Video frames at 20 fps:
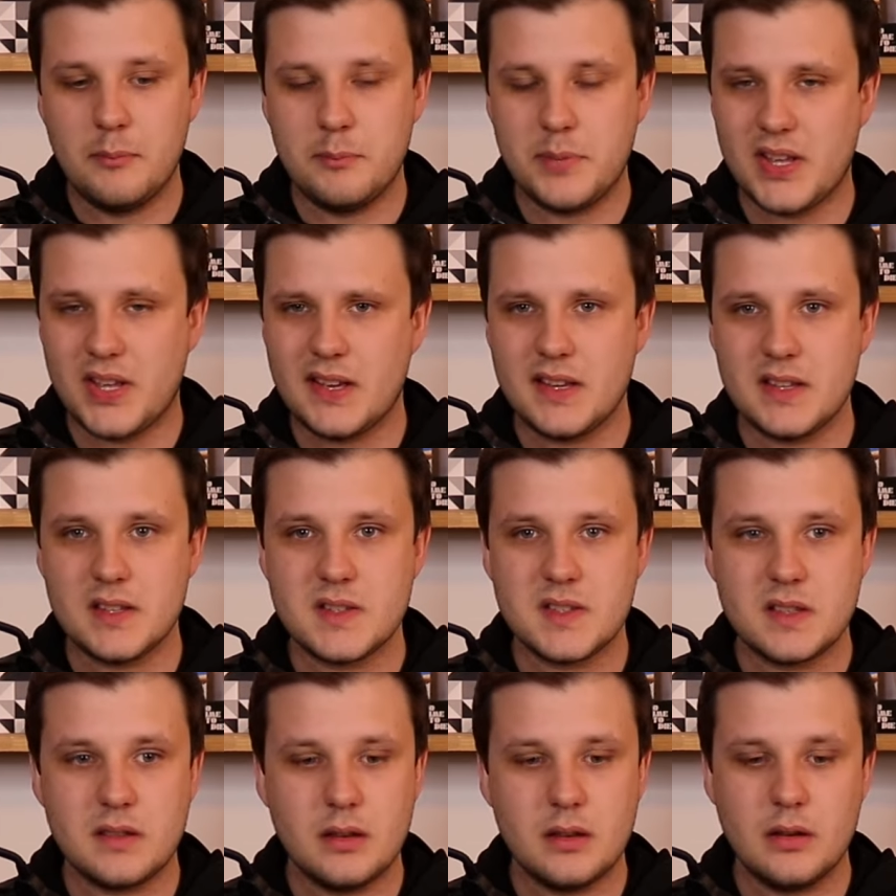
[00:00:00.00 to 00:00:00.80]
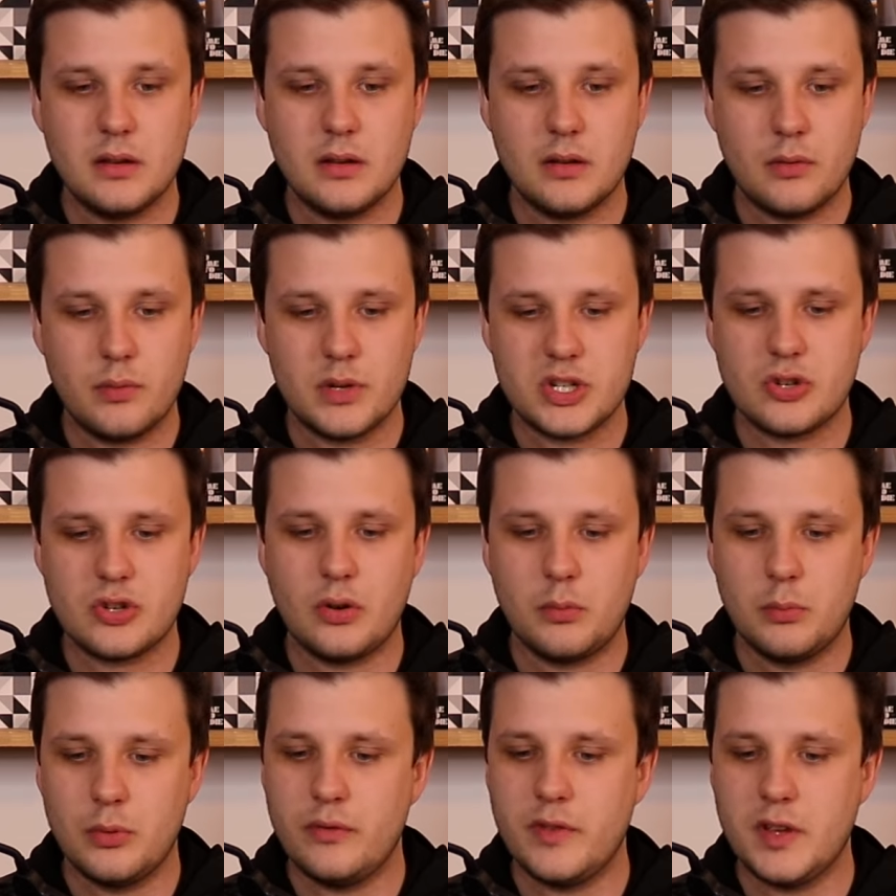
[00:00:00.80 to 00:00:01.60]
because the
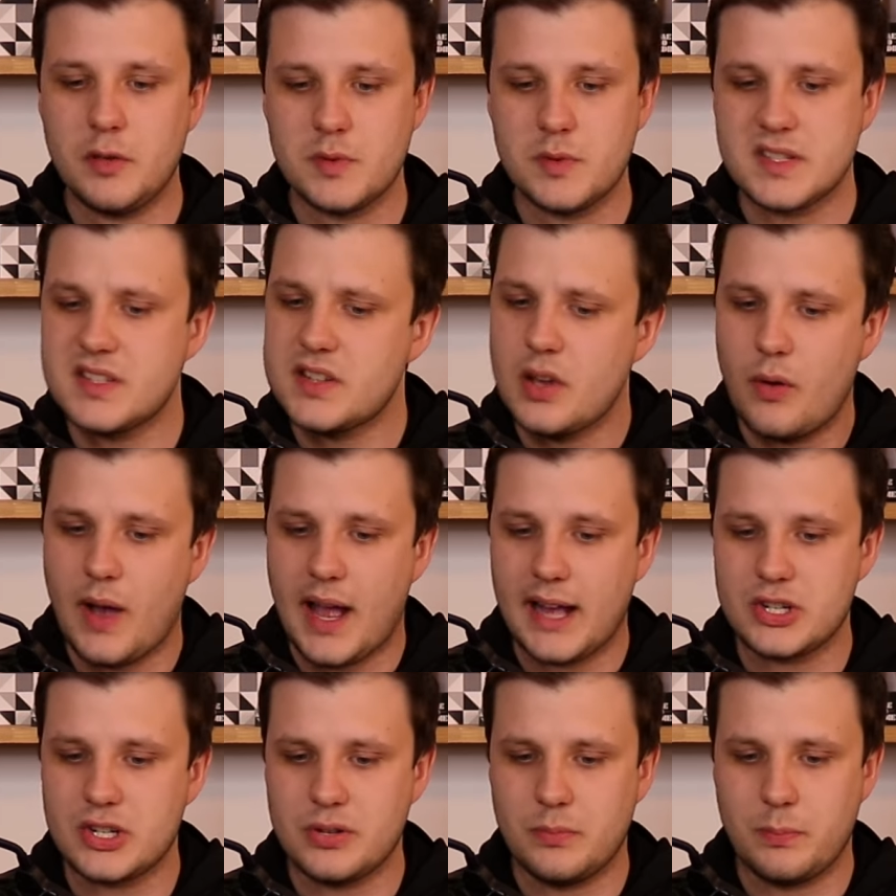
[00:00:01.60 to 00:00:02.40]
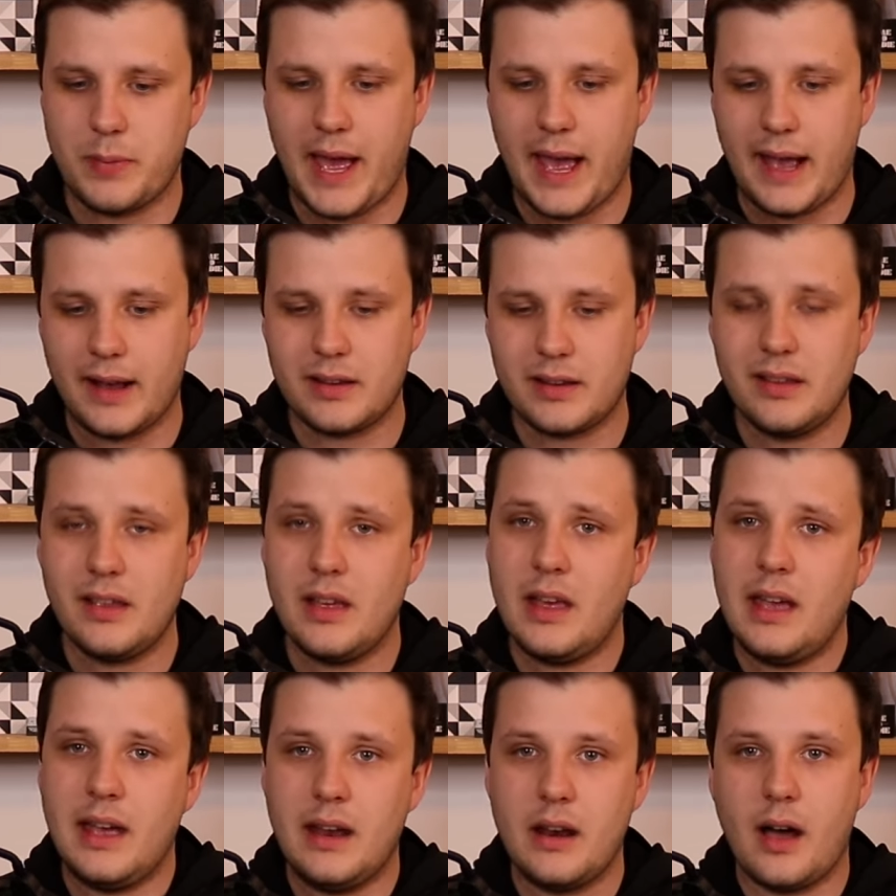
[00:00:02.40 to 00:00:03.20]
original movie was so action-packed,
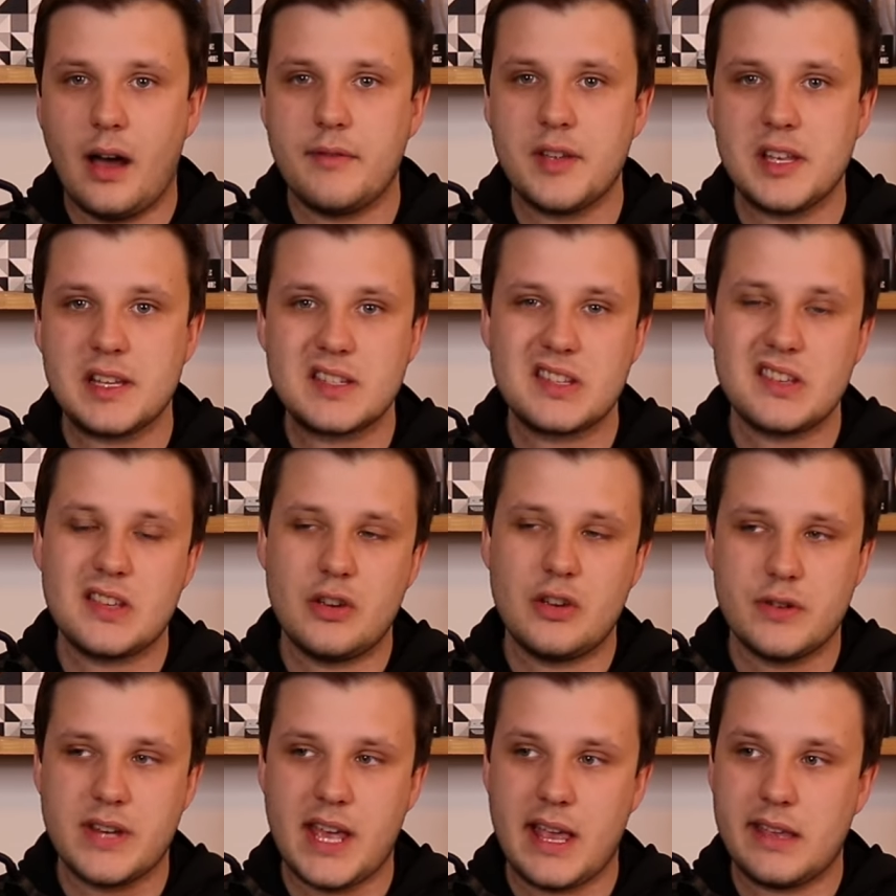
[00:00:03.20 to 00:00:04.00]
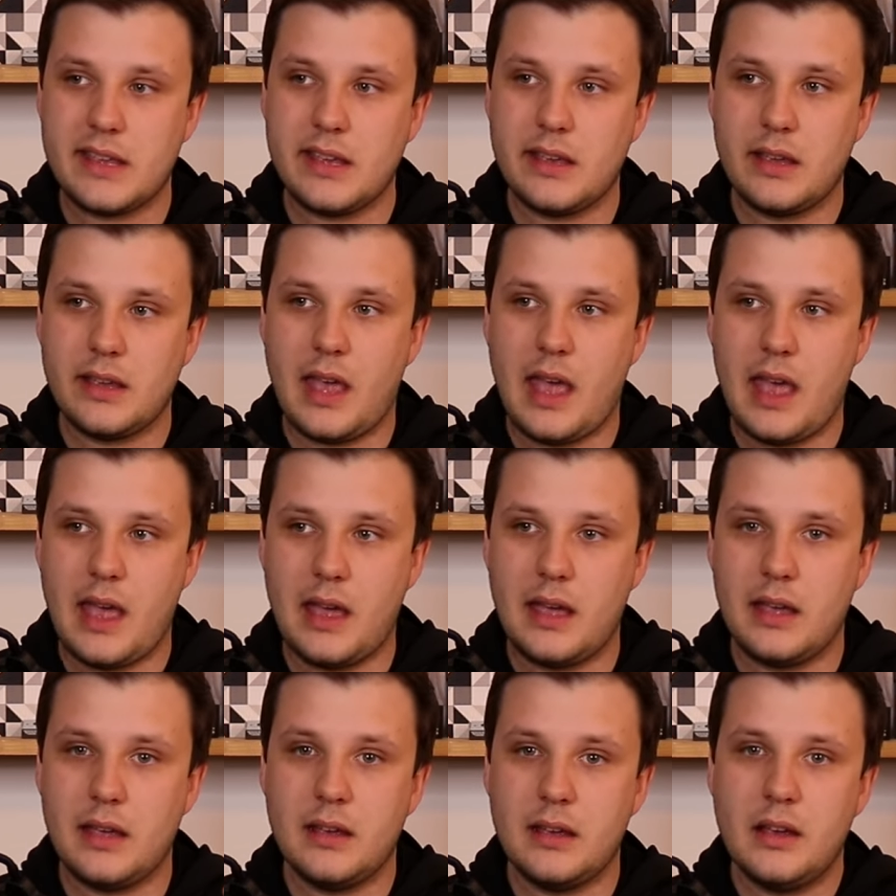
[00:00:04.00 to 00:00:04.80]
and obviously you're taking
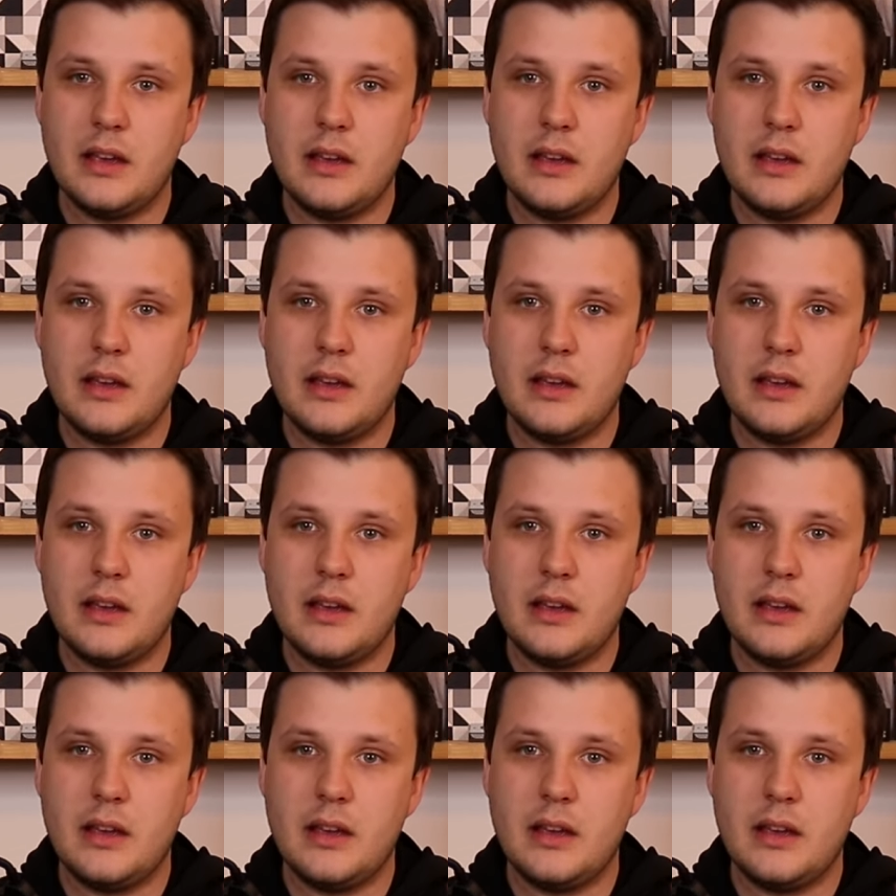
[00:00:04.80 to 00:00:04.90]
a,